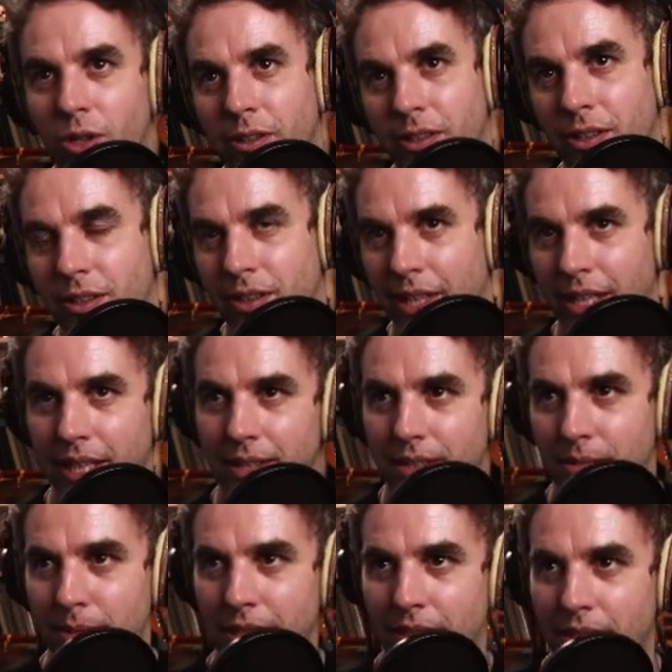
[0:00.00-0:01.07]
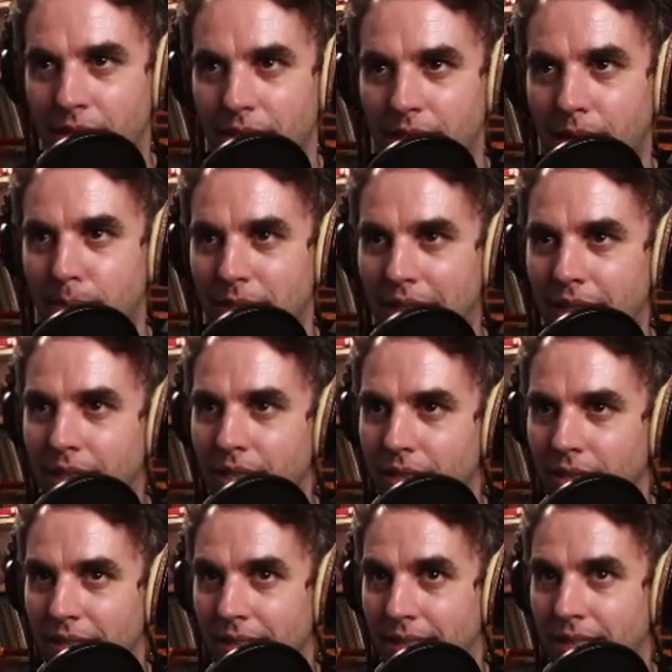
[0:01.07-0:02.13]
the corner or they get some of the top side.